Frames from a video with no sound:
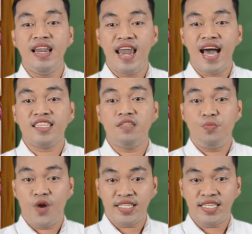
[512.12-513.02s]
elected
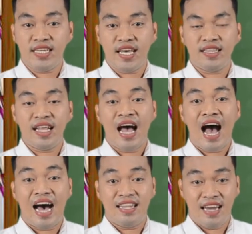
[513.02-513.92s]
president
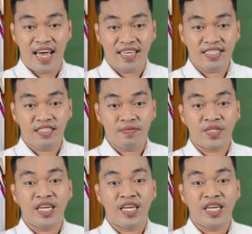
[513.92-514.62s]
unless